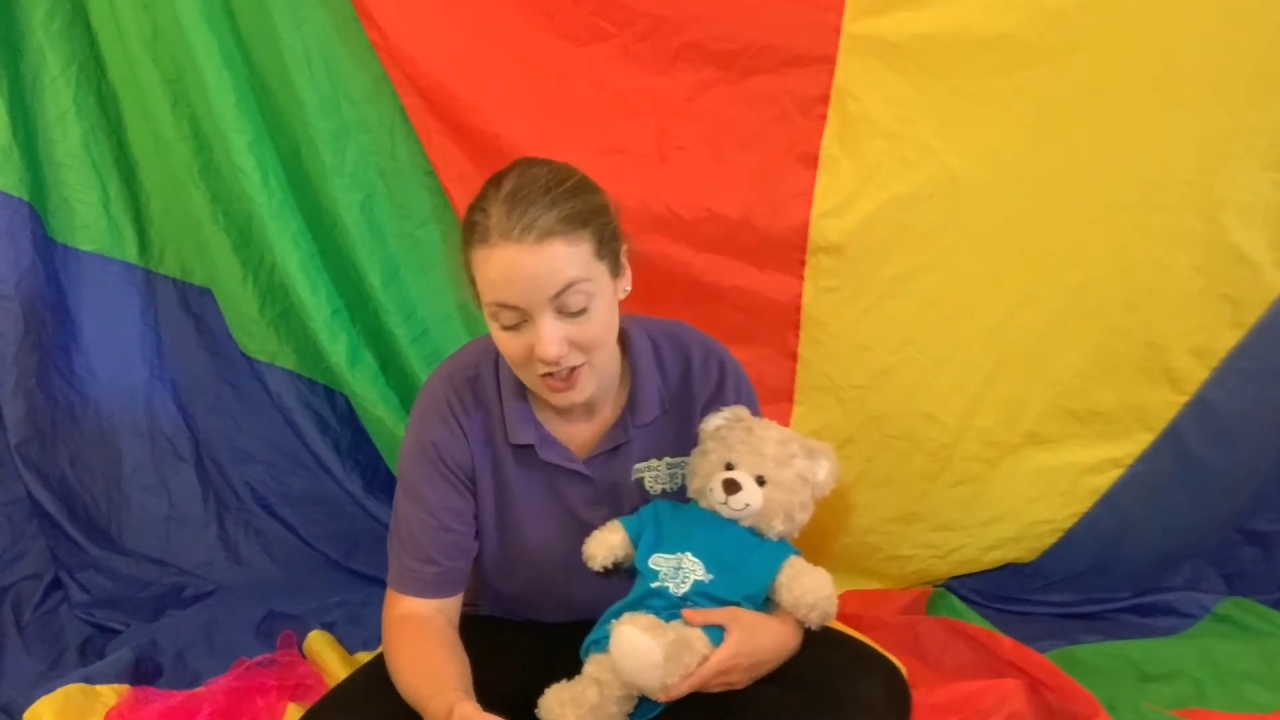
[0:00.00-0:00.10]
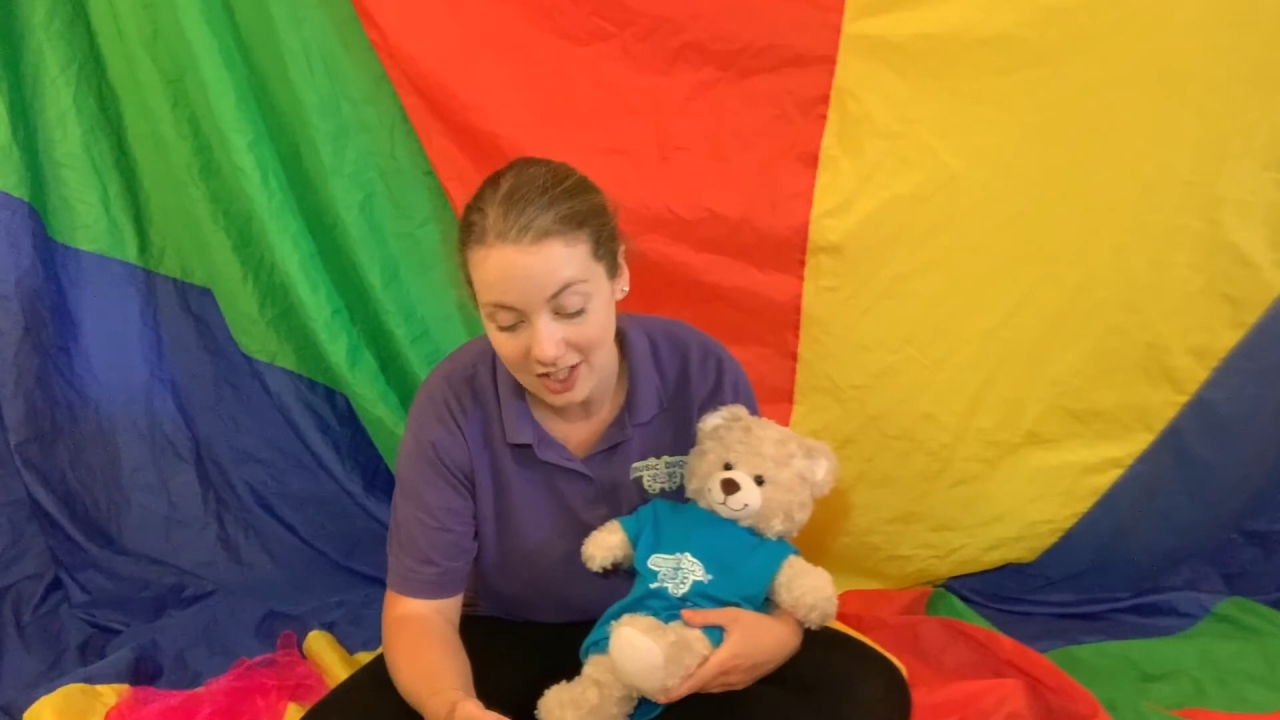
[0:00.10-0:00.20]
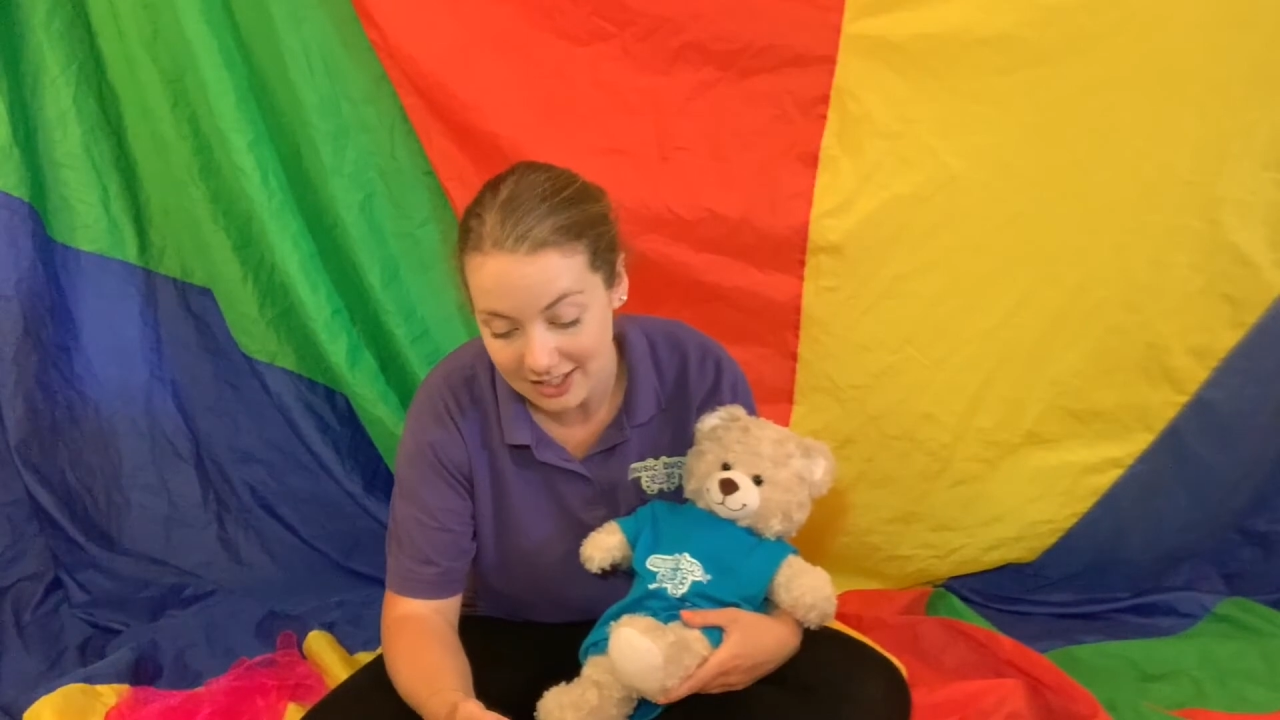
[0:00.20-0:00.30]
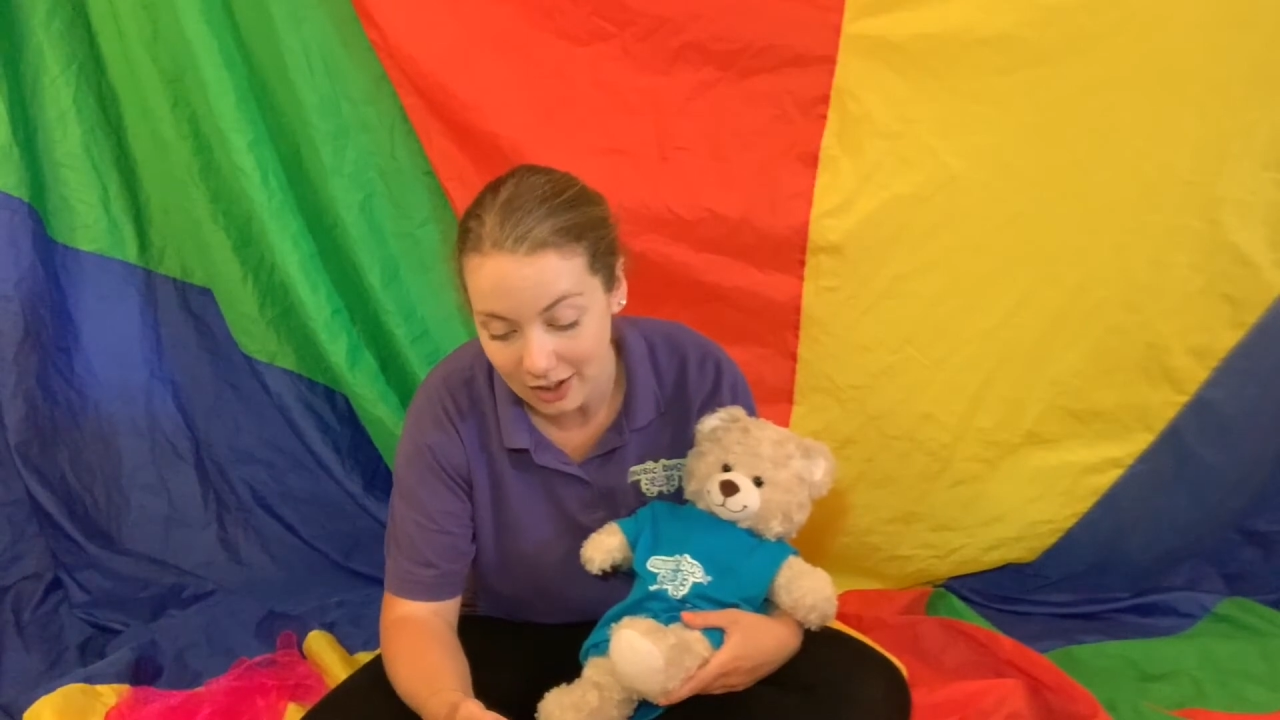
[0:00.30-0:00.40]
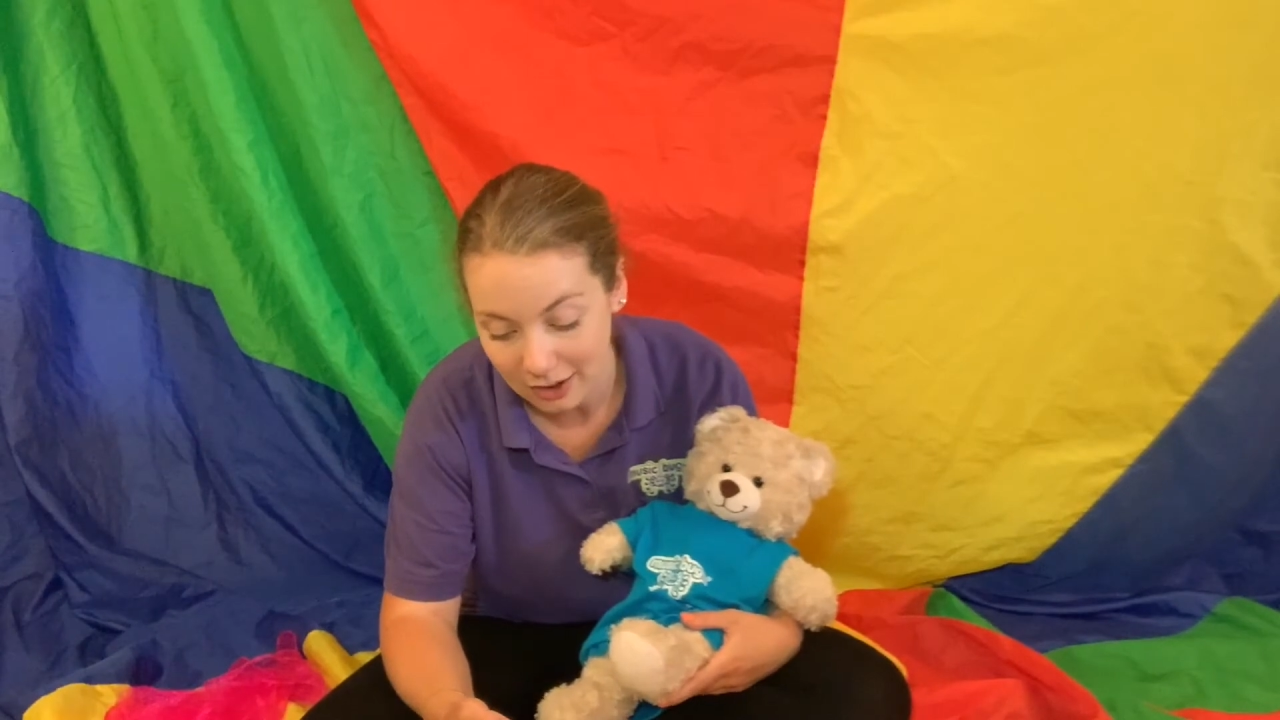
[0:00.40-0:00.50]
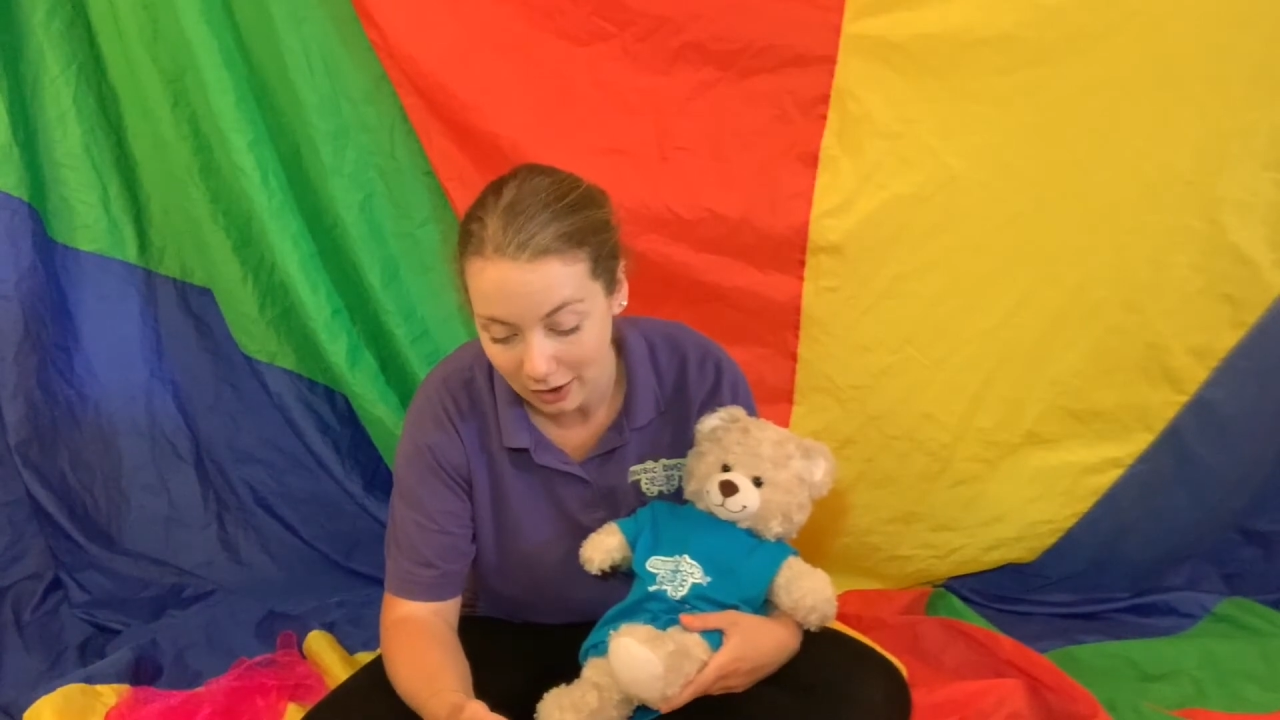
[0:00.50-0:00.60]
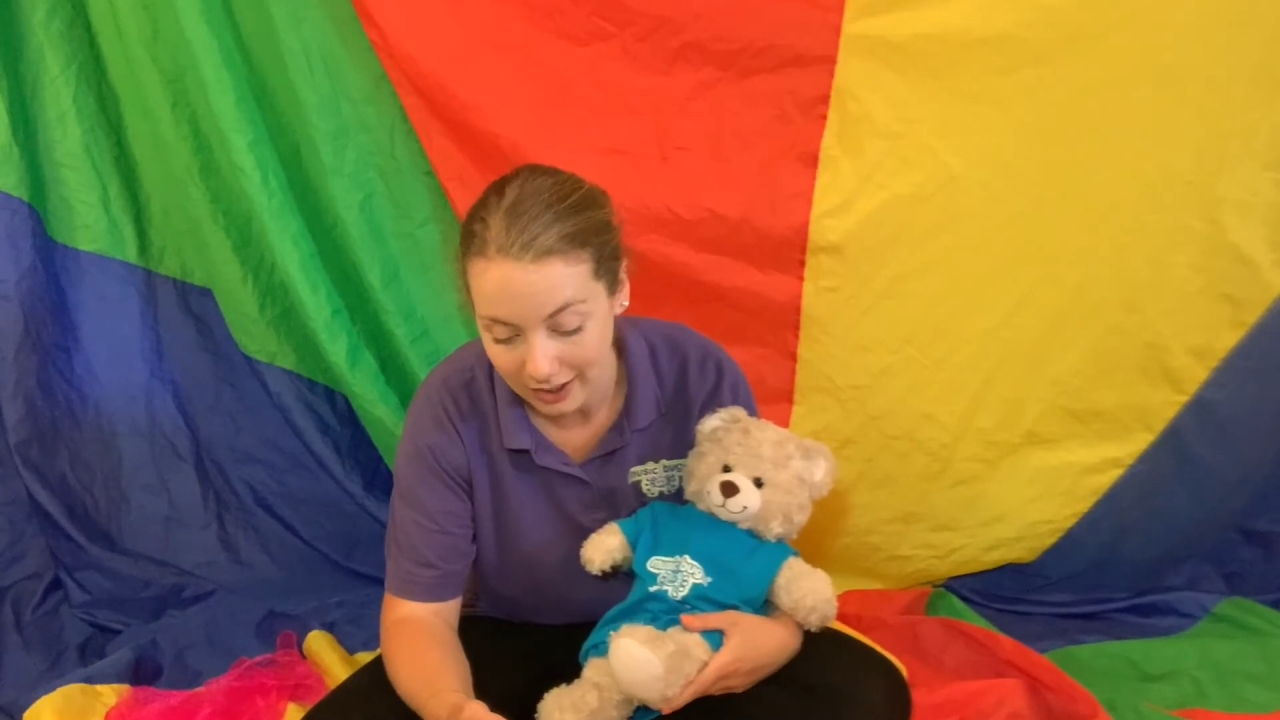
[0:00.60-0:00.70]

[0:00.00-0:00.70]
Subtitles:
just not long